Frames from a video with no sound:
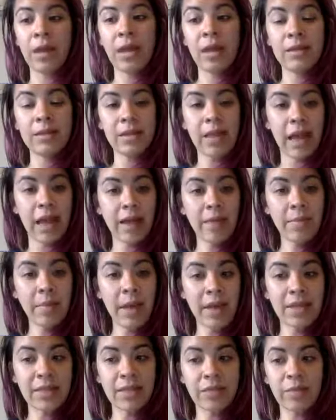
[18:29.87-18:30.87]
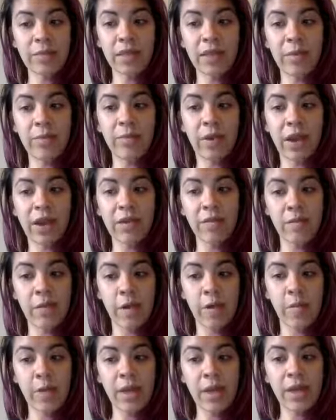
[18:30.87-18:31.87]
Lime has a really bright
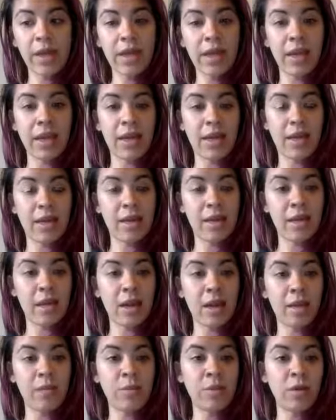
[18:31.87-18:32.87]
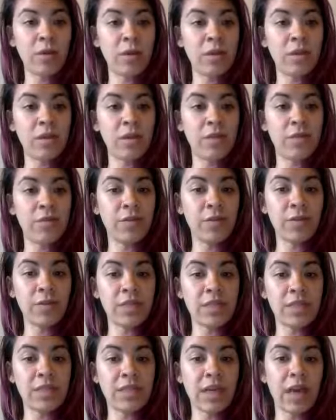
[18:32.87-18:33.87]
aroma and um, you can
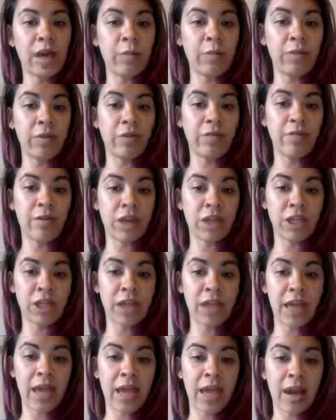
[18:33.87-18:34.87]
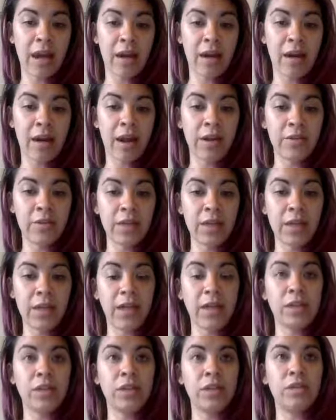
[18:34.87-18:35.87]
diffuse this to help refresh the air. I really
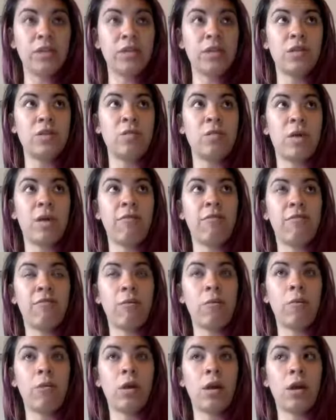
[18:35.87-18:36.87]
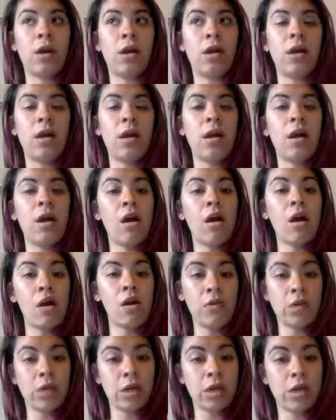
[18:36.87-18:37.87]
like to use this one for
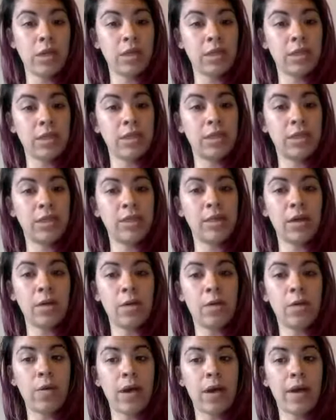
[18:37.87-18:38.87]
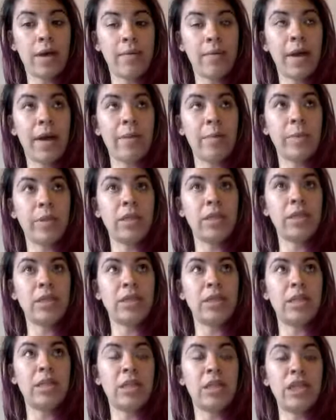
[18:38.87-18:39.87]
odor. So um, I'll put
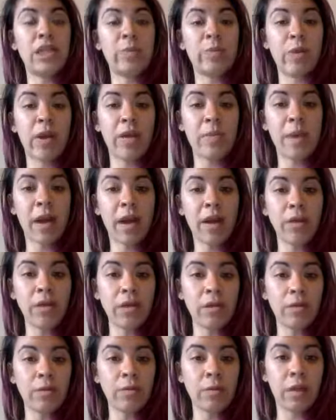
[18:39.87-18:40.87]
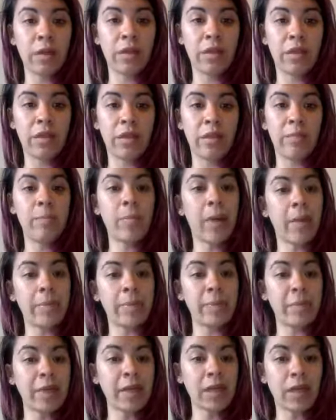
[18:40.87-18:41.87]
this in a spray bottle with
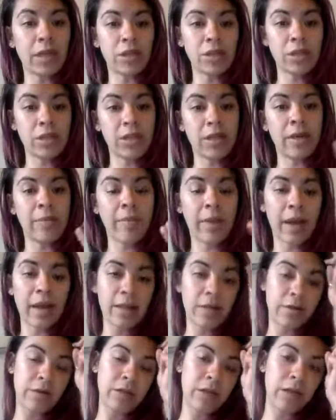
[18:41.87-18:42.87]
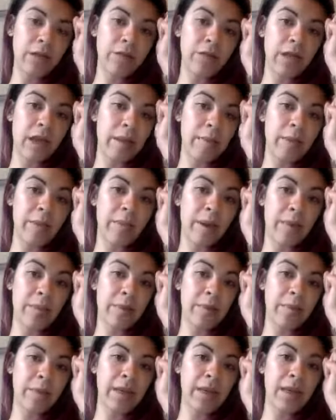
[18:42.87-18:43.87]
peppermint. I usually combine those two, lime and
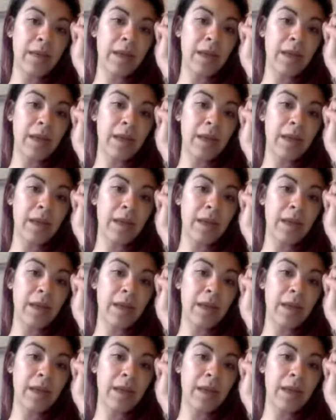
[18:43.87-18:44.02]
peppermint,